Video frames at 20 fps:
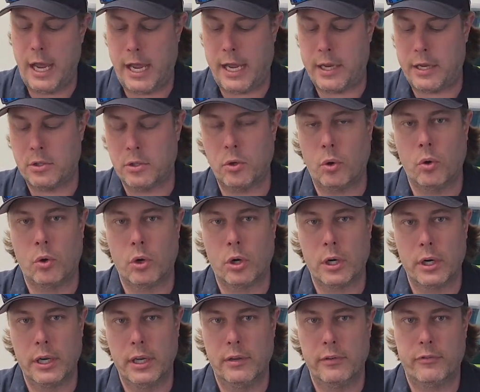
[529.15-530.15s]
and
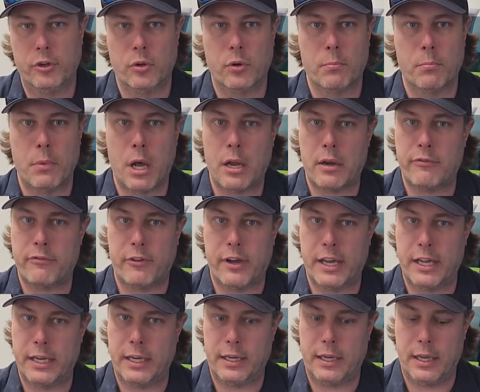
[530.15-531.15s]
or if you're
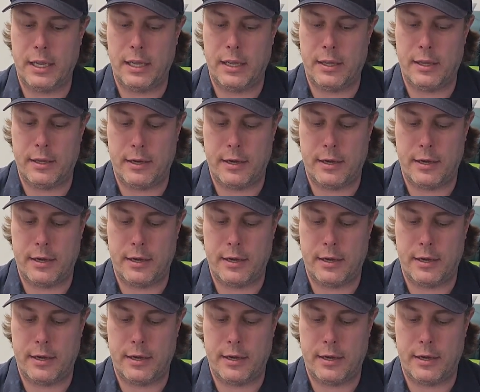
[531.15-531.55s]
modifying